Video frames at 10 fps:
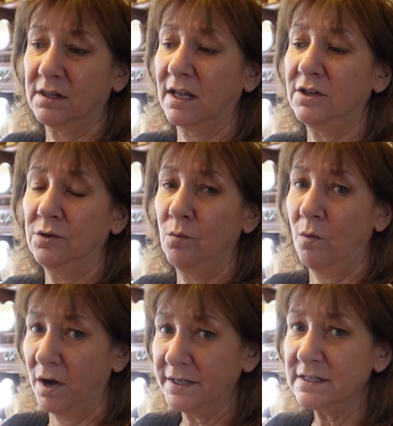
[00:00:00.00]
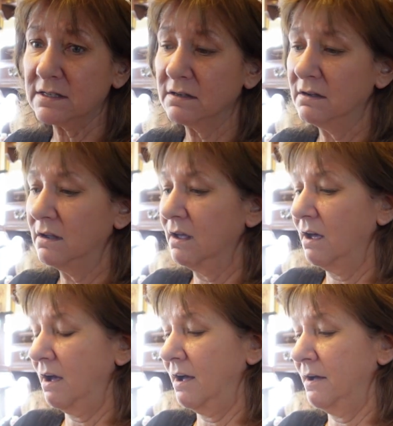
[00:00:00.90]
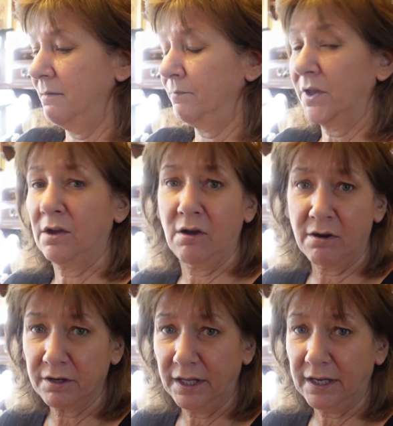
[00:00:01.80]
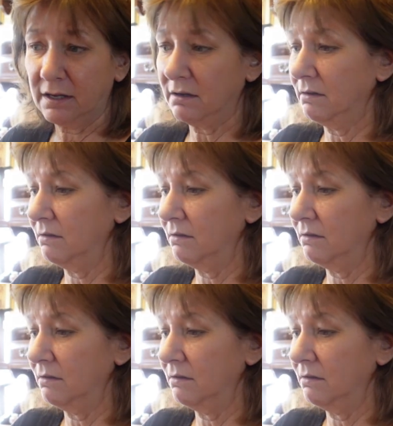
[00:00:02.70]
that you want. Garlic,